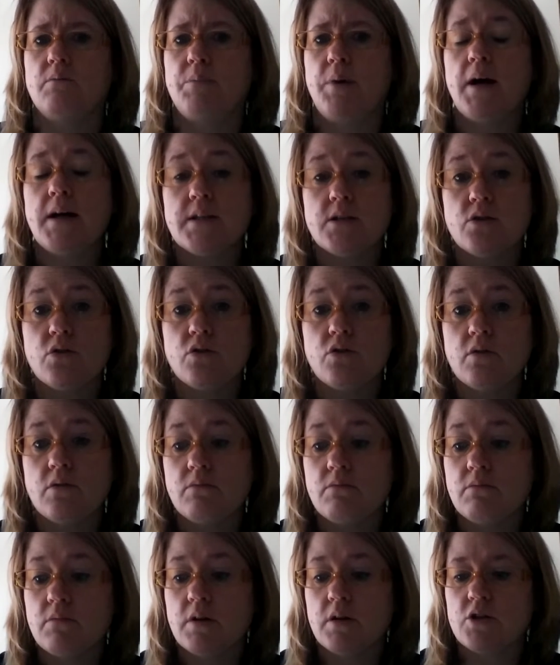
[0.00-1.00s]
Puzzled,
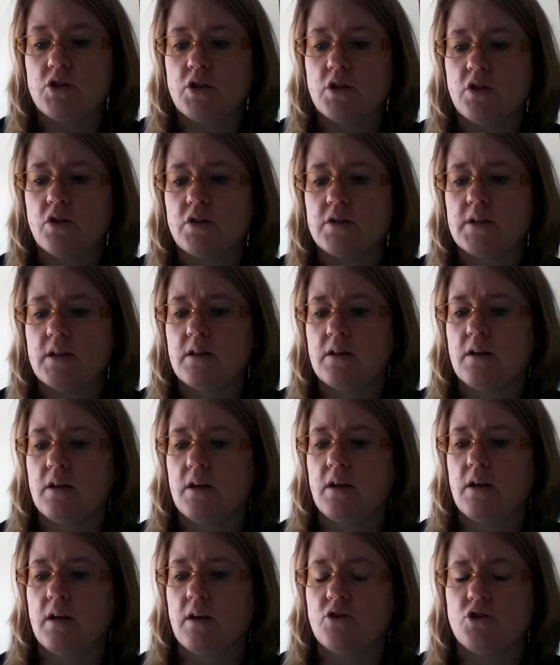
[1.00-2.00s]
she looks at
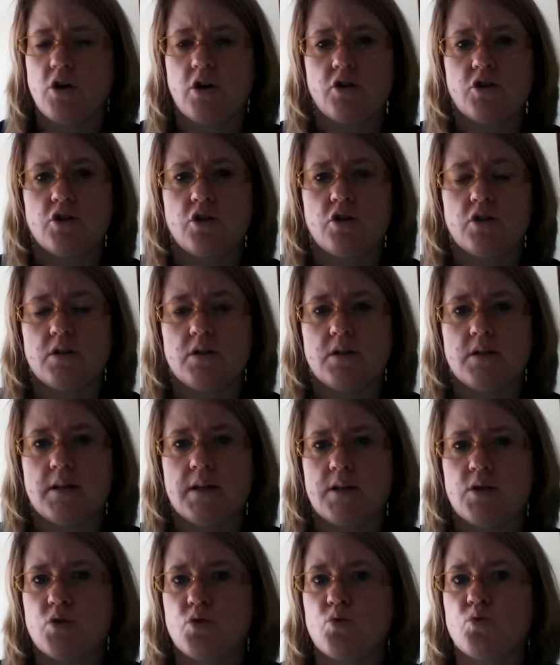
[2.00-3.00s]
the charge nurse and
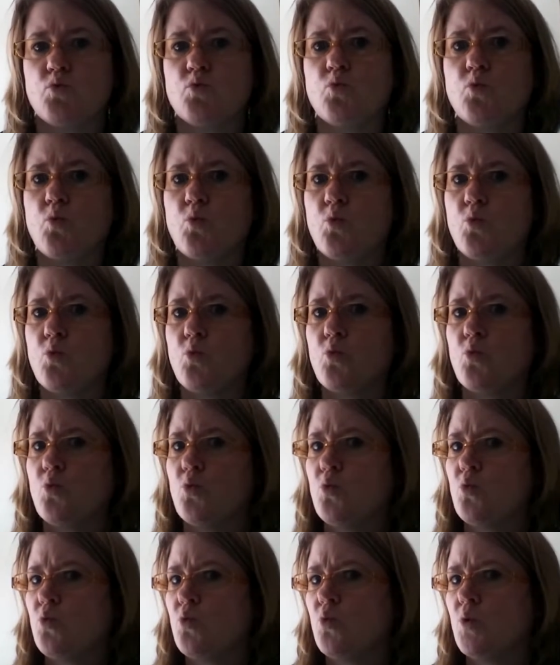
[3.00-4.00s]
says,
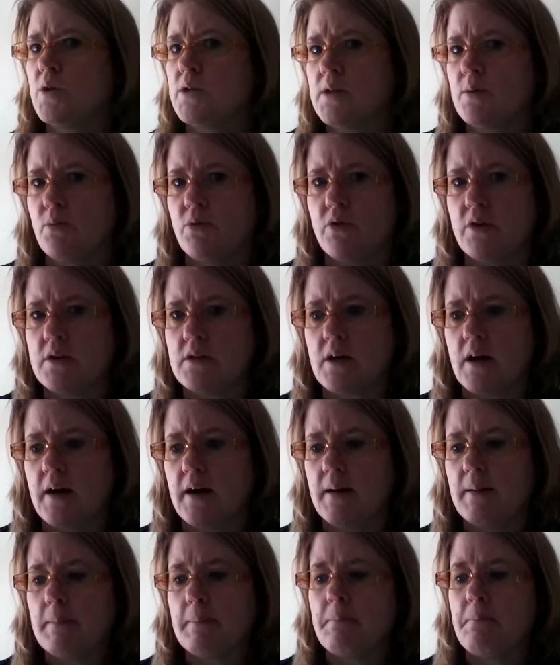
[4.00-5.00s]
"What's up with this guy?"
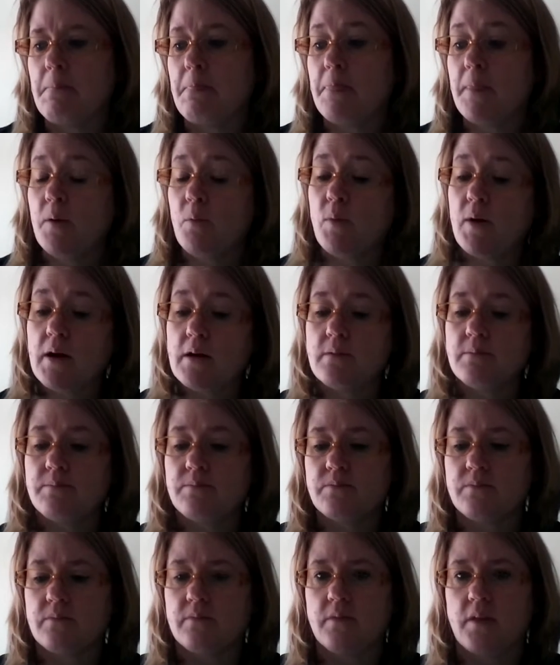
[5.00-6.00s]
Well,
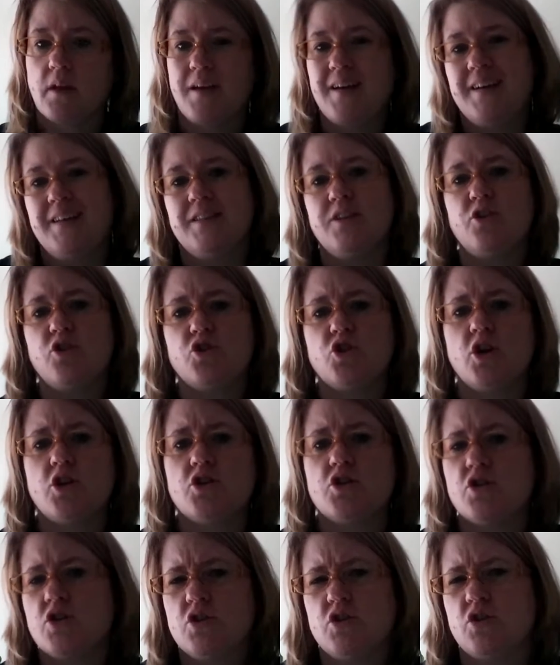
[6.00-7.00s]
the charge
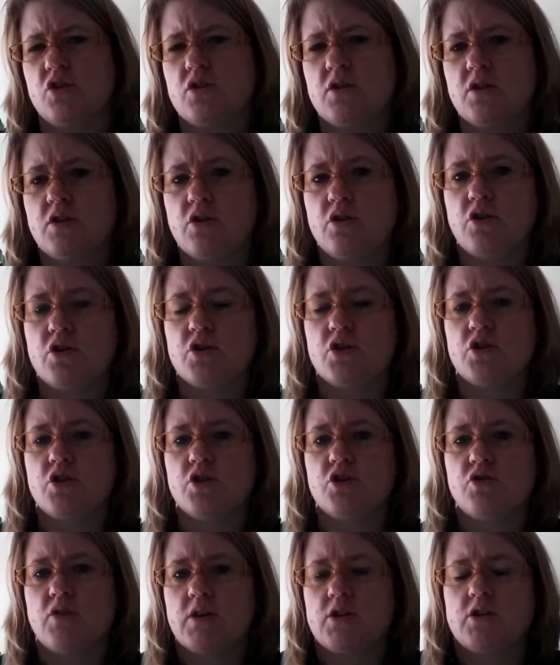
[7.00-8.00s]
nurse just looks at the nurse and
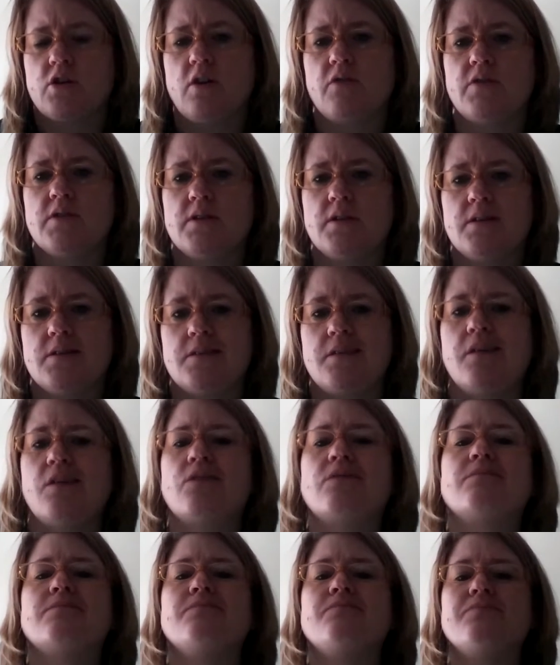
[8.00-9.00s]
just shrugs it off and says,
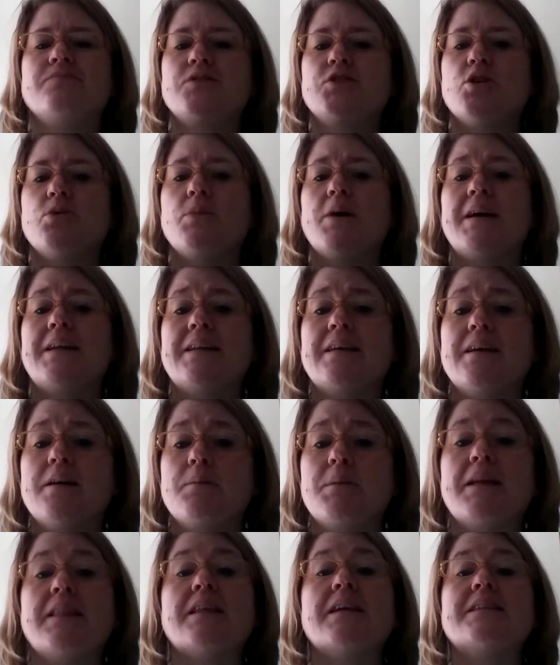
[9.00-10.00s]
"Oh, don't mind
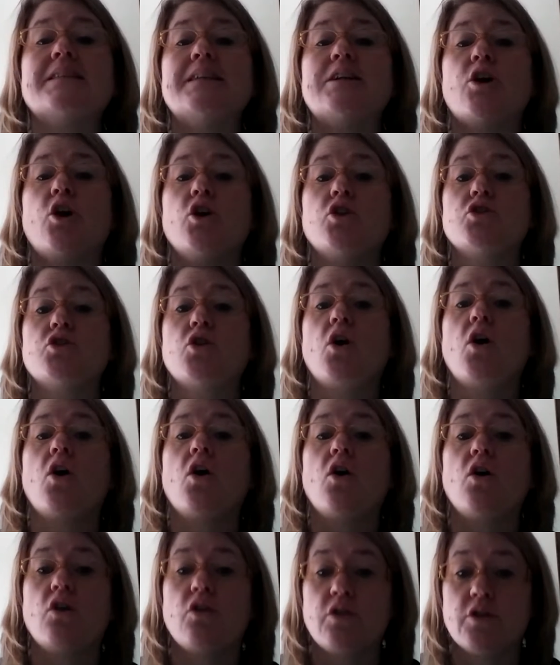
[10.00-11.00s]
him. He thinks he calls
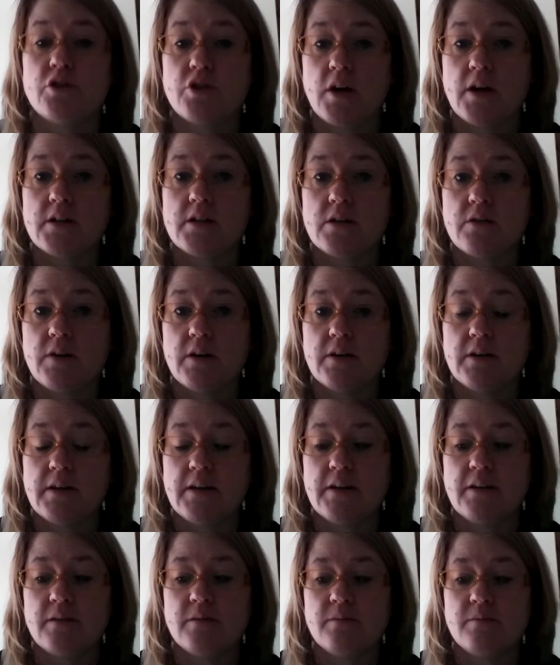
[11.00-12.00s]
all the shots around
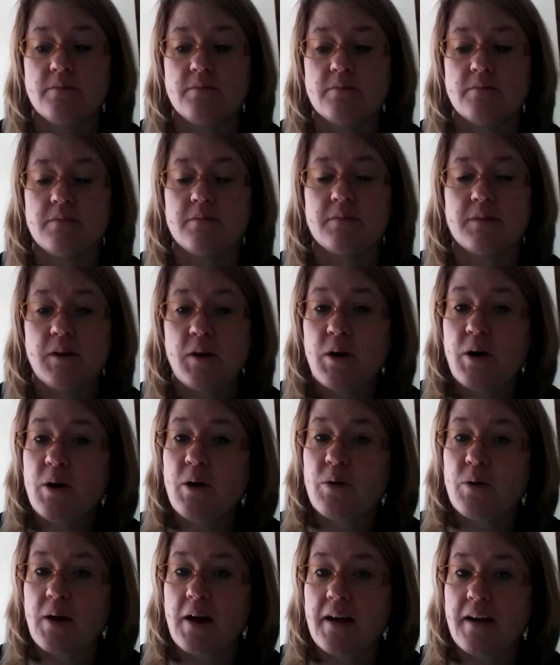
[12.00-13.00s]
here."
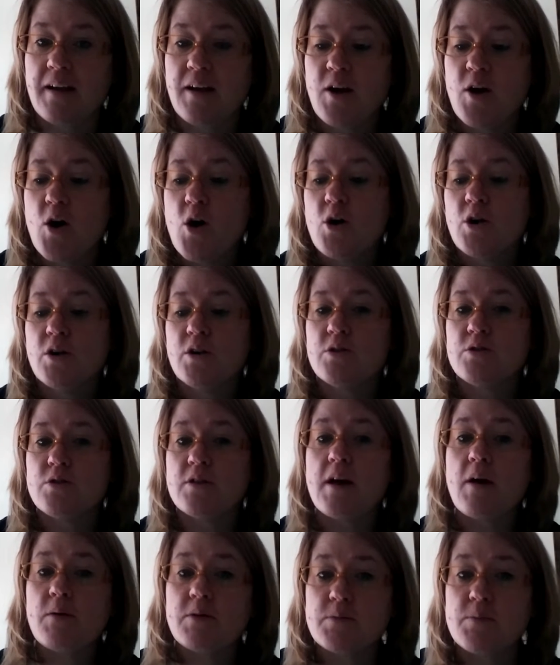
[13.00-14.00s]
Okay, so
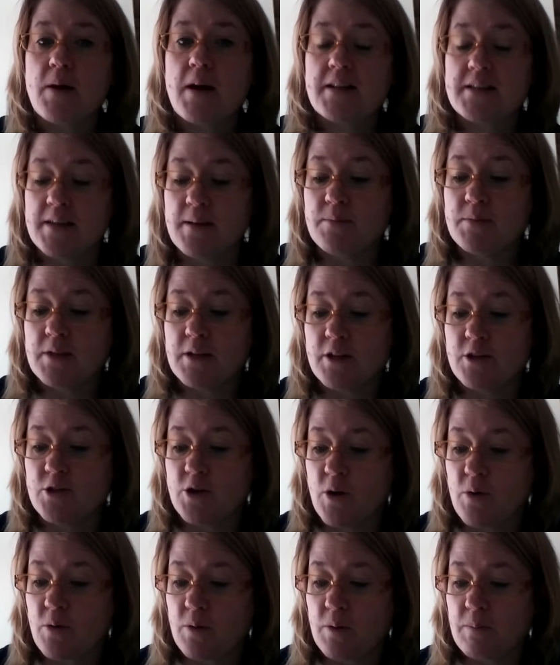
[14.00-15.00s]
that was my attempt at a
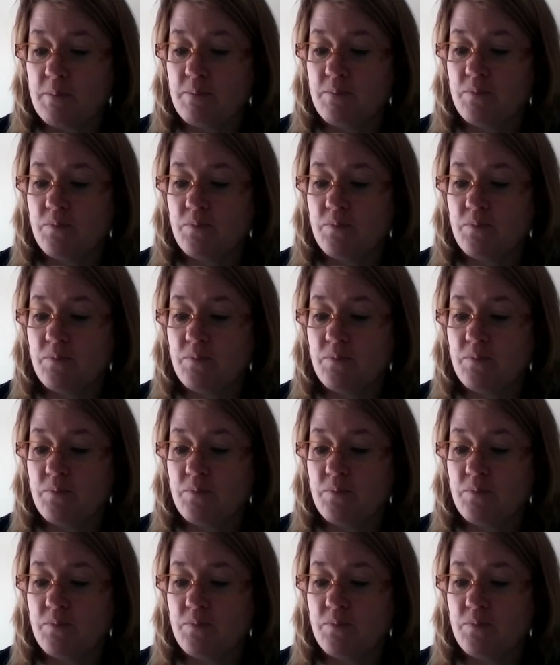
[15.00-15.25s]
joke.